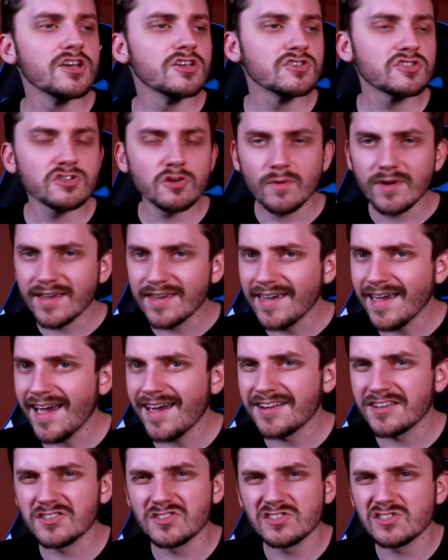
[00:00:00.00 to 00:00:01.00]
So
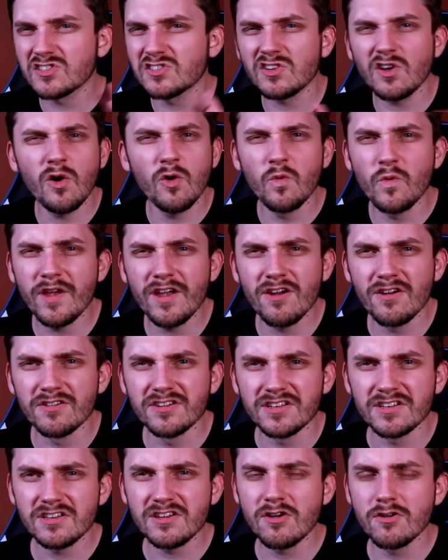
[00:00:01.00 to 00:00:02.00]
again, it's so
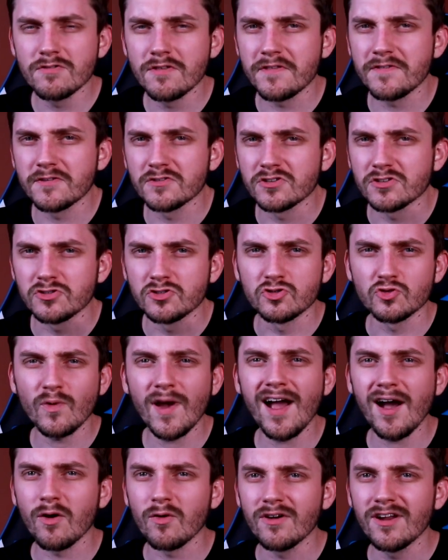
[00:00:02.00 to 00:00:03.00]
weird to hear that there's a
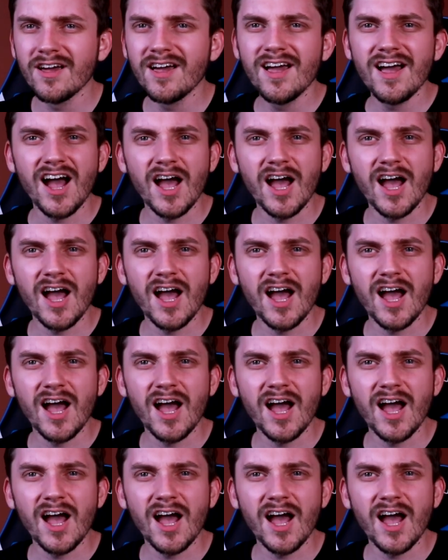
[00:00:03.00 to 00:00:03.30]
drought.